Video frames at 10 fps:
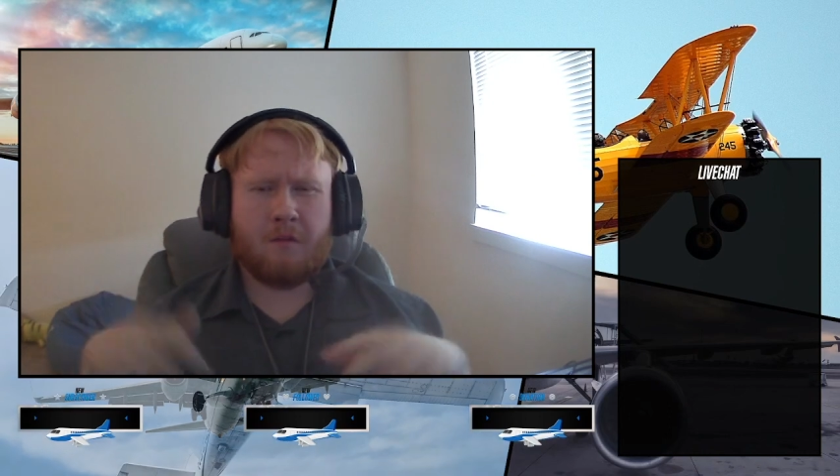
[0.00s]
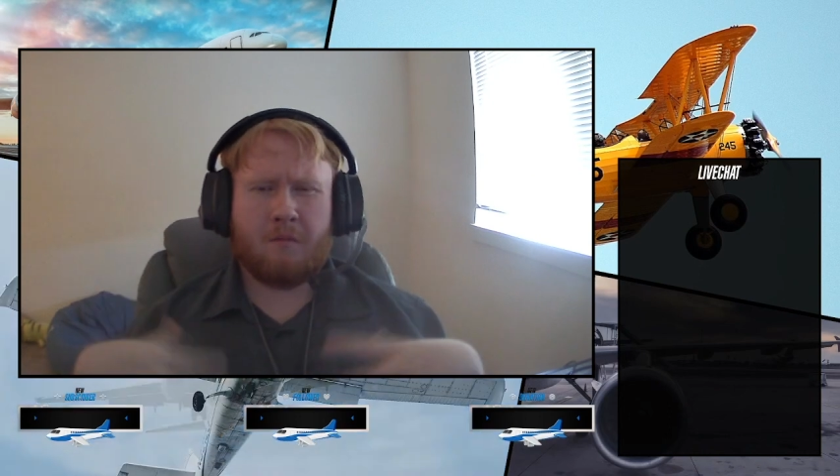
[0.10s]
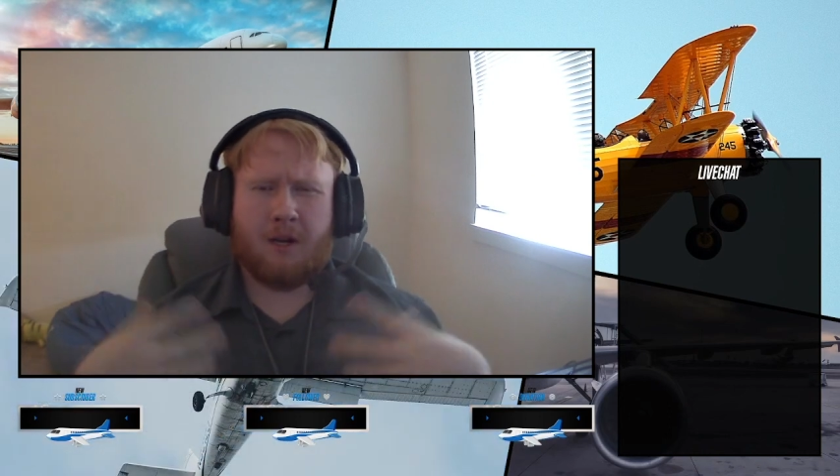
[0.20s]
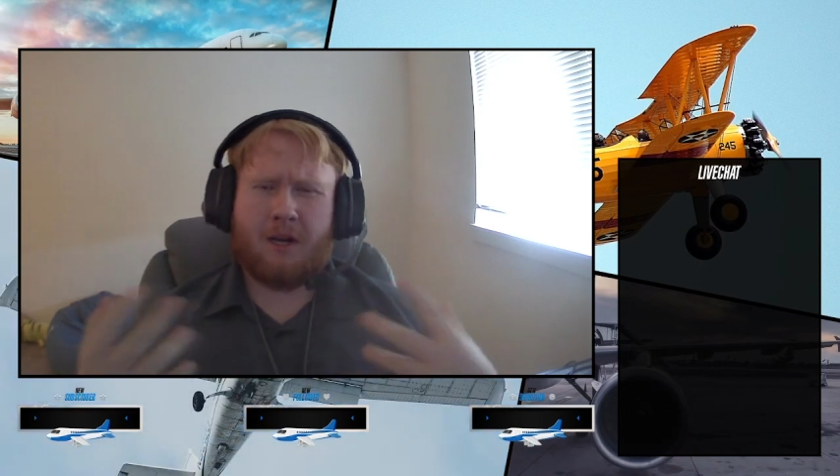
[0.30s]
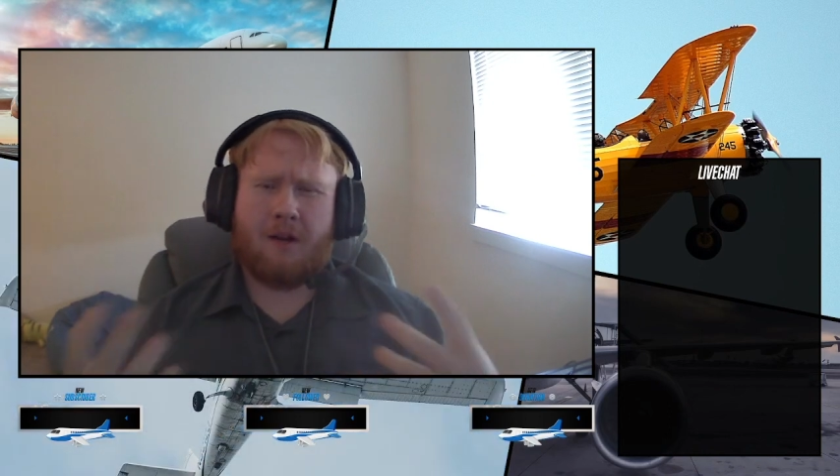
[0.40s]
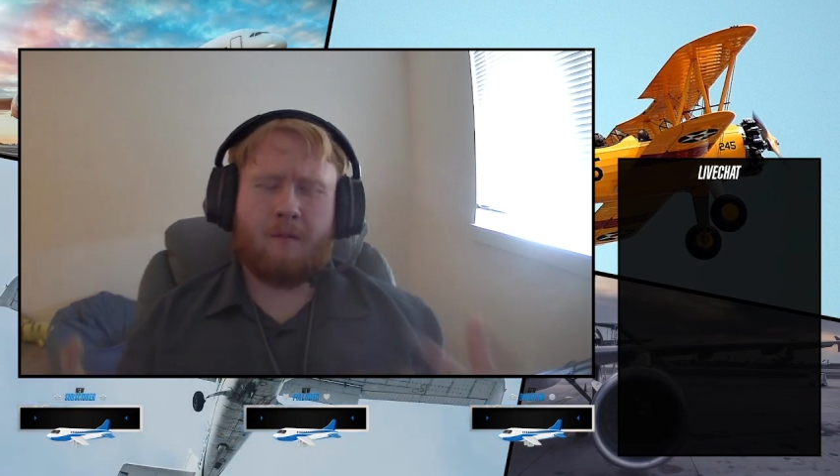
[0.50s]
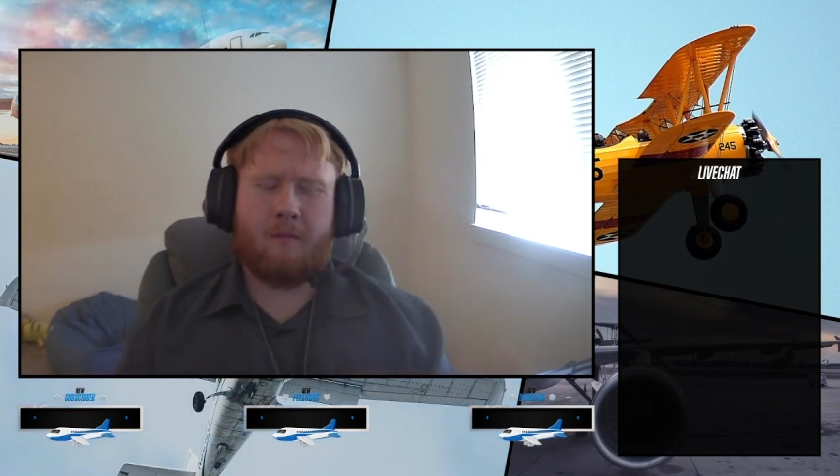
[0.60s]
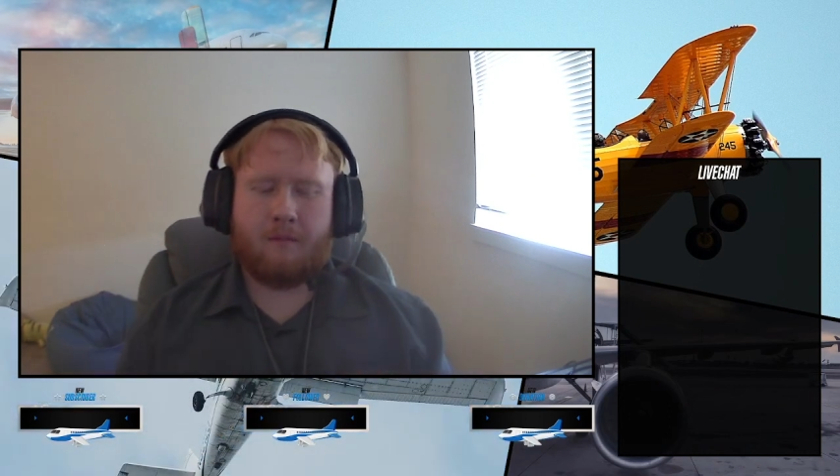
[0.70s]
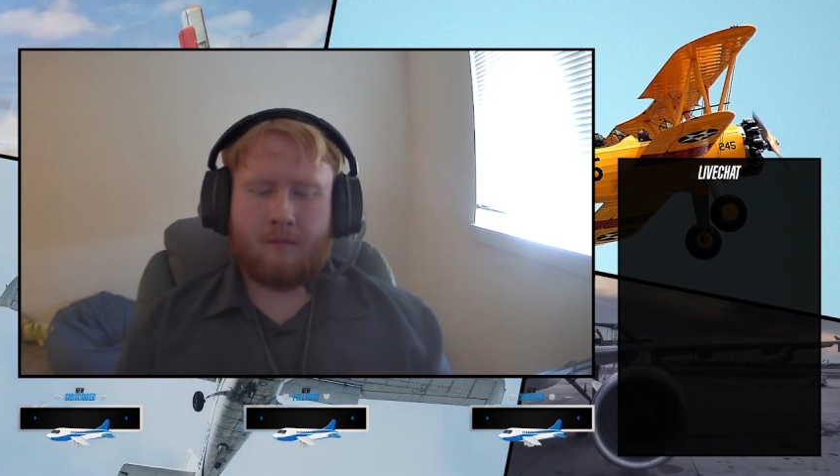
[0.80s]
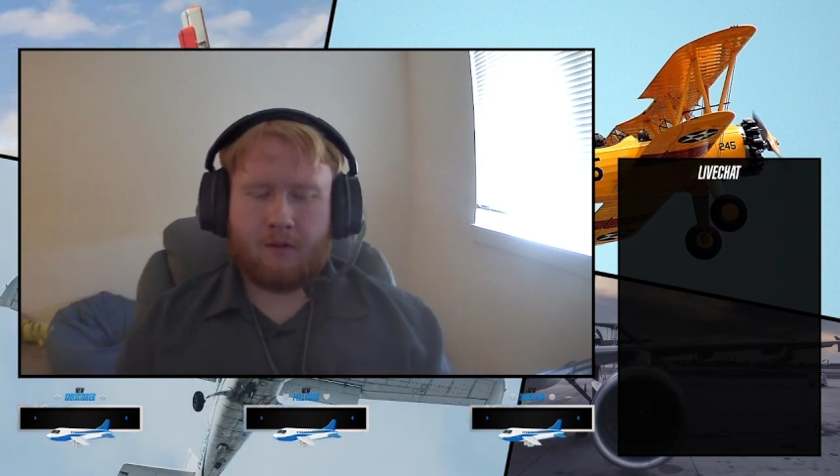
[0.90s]

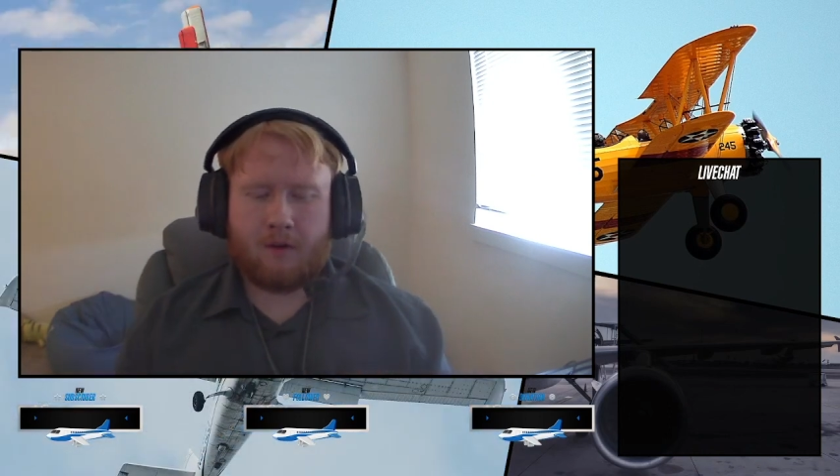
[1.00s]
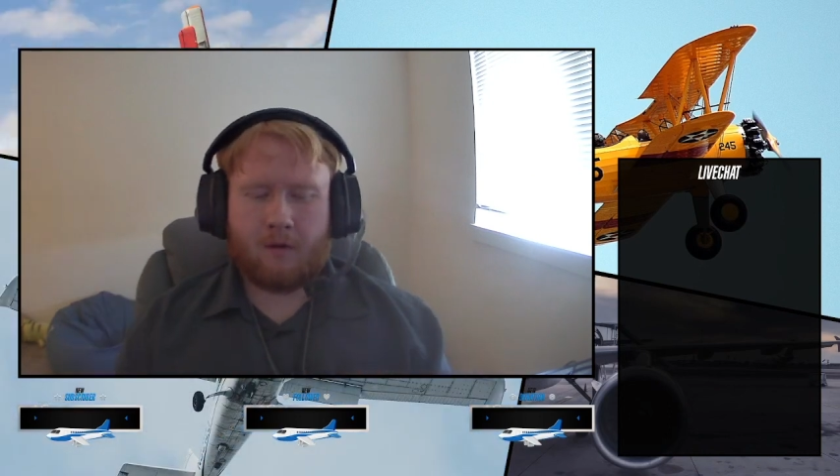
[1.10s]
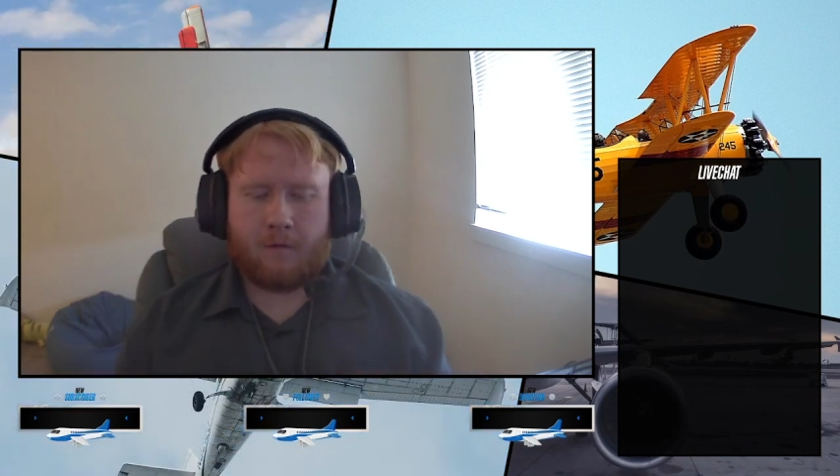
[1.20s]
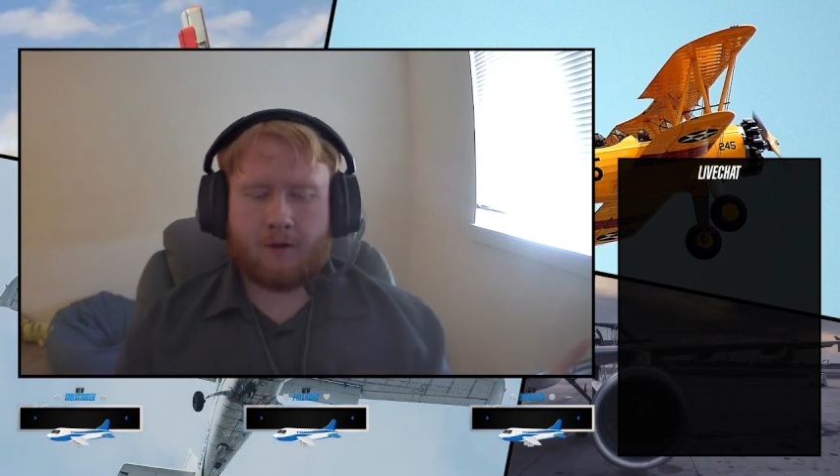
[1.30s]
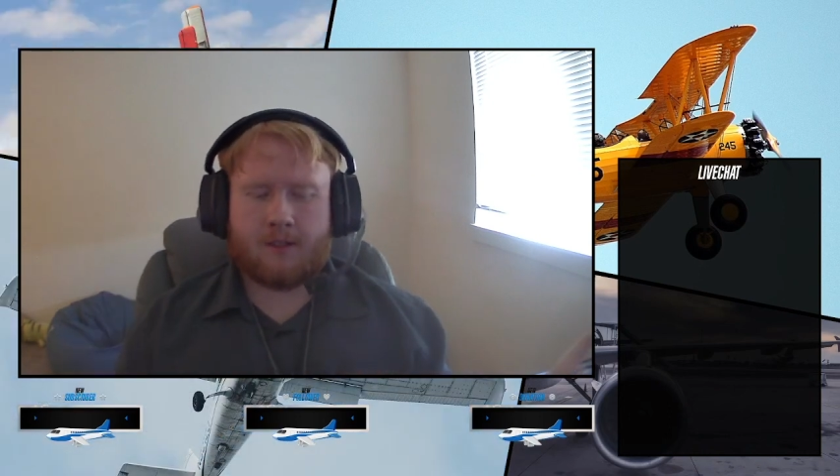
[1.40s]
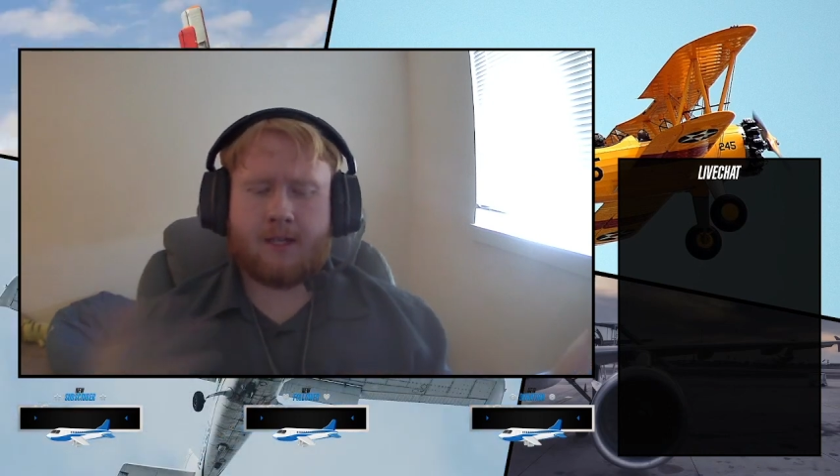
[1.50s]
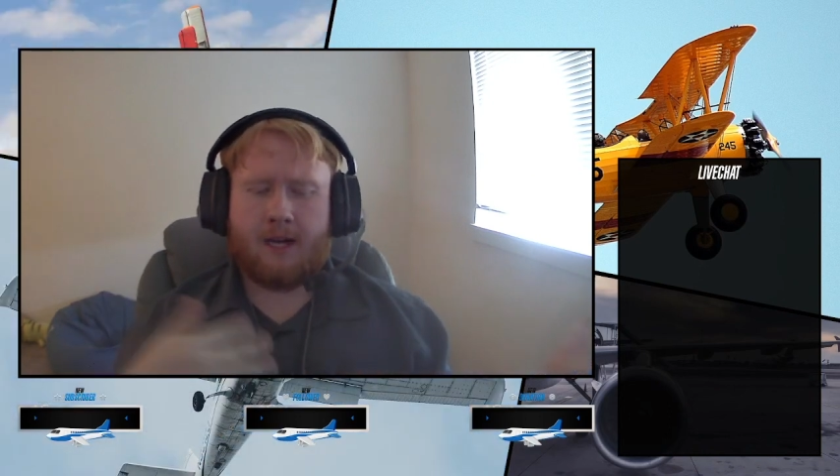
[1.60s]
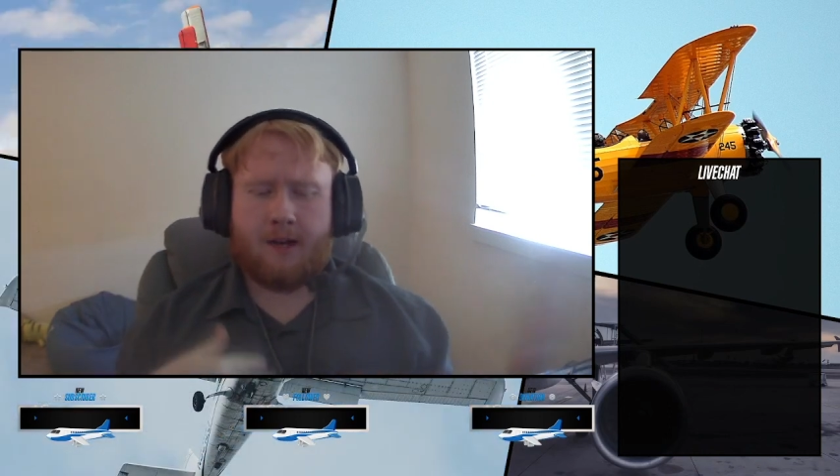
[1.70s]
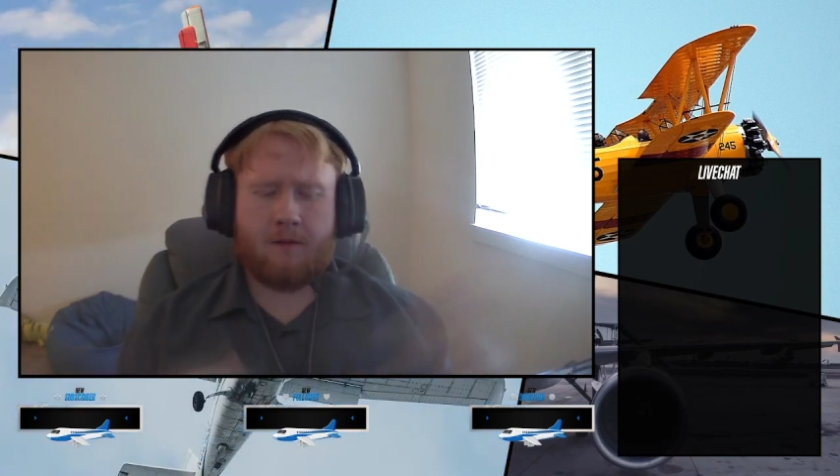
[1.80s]
my first day.